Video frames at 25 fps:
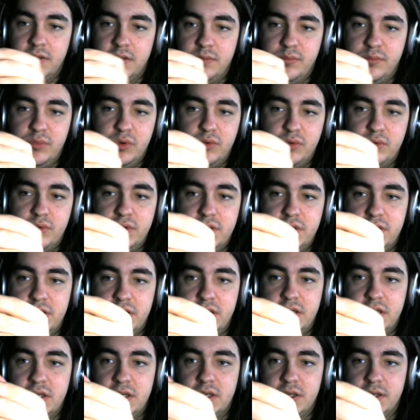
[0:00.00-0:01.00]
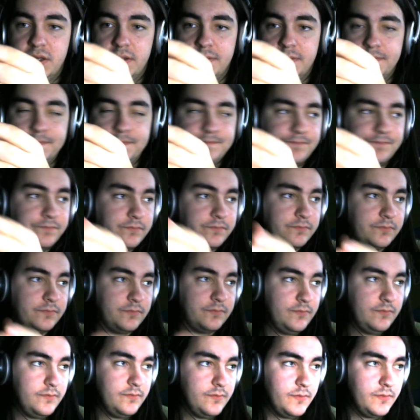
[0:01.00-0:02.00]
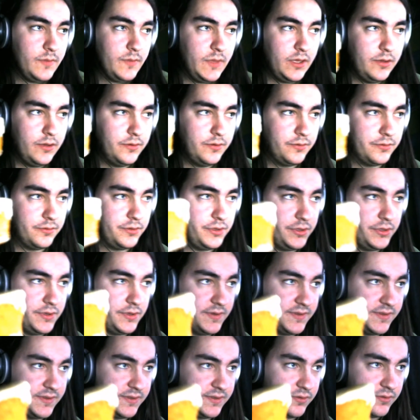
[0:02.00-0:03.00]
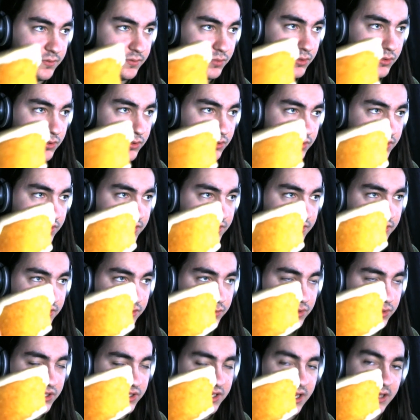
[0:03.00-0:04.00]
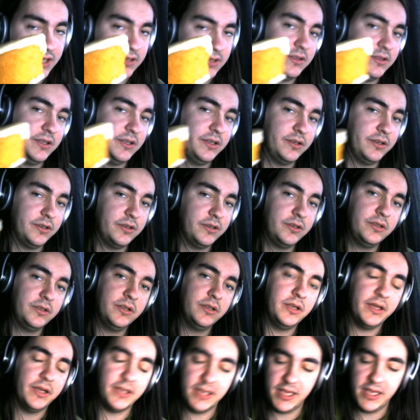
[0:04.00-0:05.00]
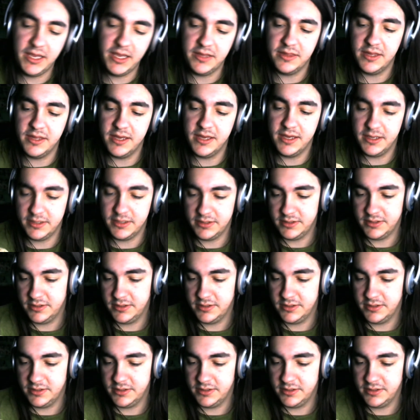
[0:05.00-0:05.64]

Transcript: But really, really it's a super, it's a super tiny layer. I hate that.